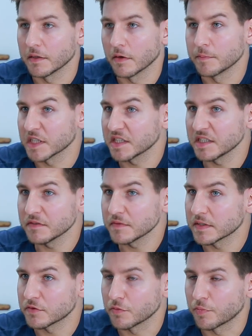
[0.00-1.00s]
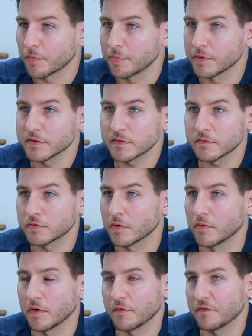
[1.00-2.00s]
objective is to propose to
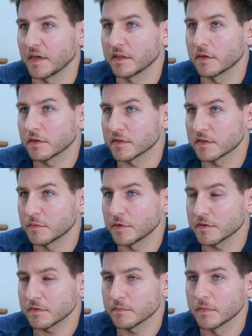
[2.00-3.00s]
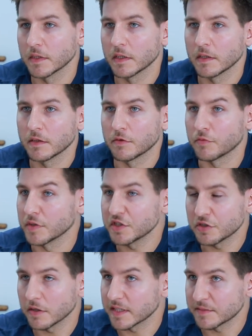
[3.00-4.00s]
our final customers
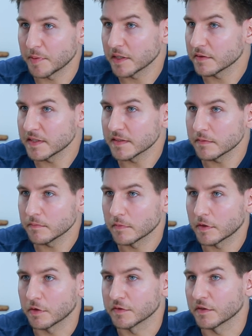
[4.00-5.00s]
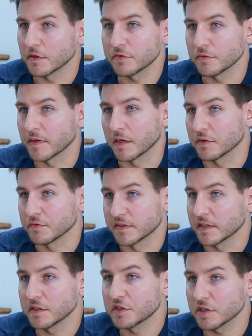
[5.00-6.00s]
richer experiences closer to their
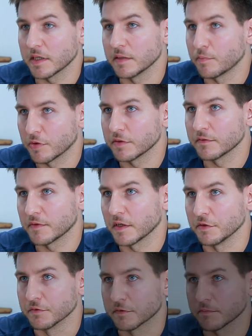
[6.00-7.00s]
usage and brand values.